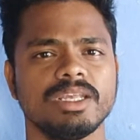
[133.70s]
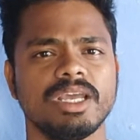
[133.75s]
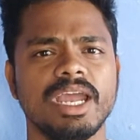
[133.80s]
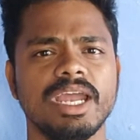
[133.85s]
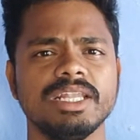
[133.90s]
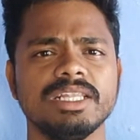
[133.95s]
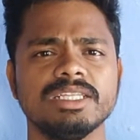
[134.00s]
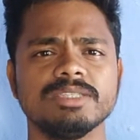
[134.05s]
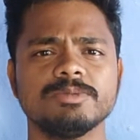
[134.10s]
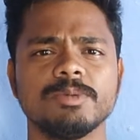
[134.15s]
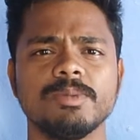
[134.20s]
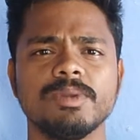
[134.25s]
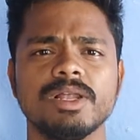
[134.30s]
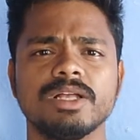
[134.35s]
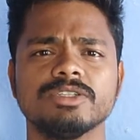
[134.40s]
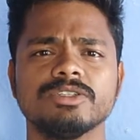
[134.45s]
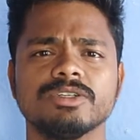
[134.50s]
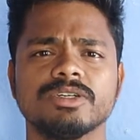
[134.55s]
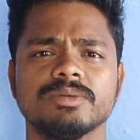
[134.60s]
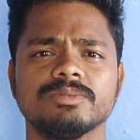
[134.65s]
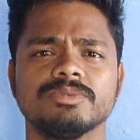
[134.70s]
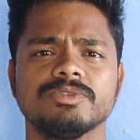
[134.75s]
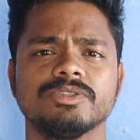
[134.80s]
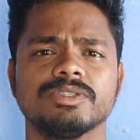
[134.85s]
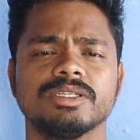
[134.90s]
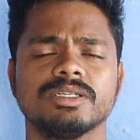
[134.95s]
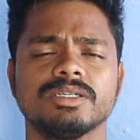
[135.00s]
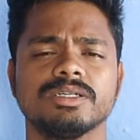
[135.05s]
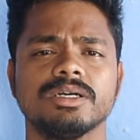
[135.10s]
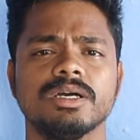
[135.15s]
And this mobile also comes
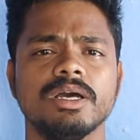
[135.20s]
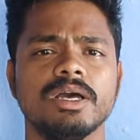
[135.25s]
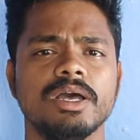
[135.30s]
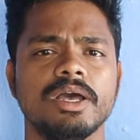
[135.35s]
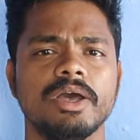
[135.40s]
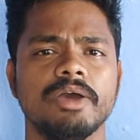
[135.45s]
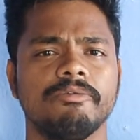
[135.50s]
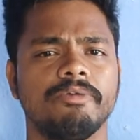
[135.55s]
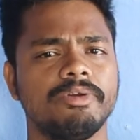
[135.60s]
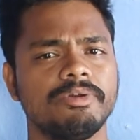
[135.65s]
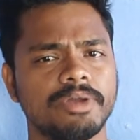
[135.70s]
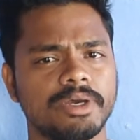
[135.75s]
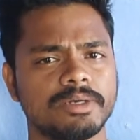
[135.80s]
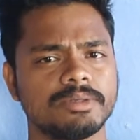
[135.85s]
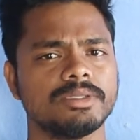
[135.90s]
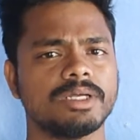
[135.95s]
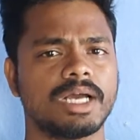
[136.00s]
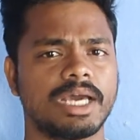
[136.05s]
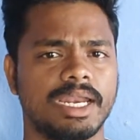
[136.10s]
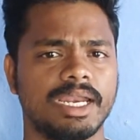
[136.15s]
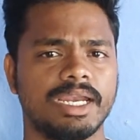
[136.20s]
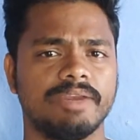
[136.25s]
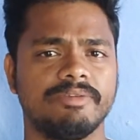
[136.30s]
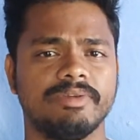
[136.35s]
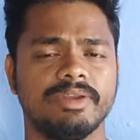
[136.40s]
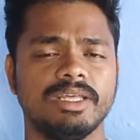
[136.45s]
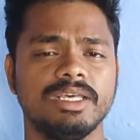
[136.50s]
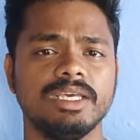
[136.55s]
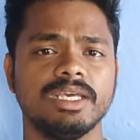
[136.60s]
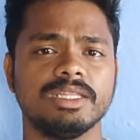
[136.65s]
with a, when we talk about the
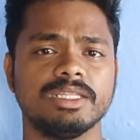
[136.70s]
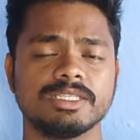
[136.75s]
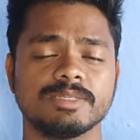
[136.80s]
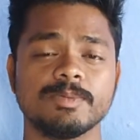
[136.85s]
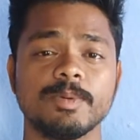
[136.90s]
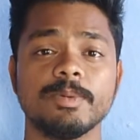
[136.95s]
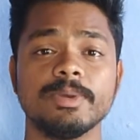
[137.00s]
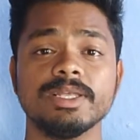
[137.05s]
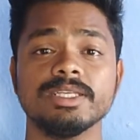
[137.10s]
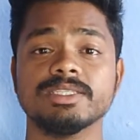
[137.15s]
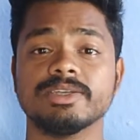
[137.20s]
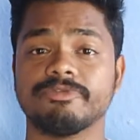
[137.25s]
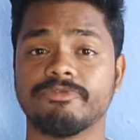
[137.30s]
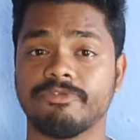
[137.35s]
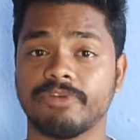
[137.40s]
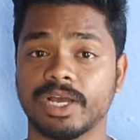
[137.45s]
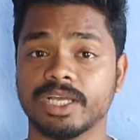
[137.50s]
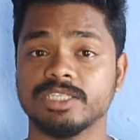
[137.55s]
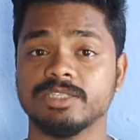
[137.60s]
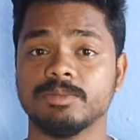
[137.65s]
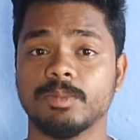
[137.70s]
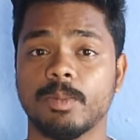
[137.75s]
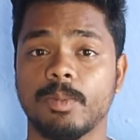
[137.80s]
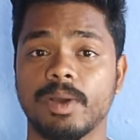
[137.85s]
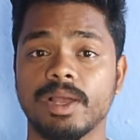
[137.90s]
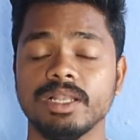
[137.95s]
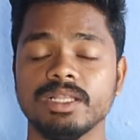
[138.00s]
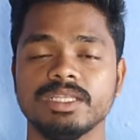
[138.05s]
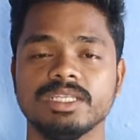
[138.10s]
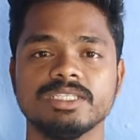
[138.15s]
connectivity, yeah, this mobile is a 5G mobile.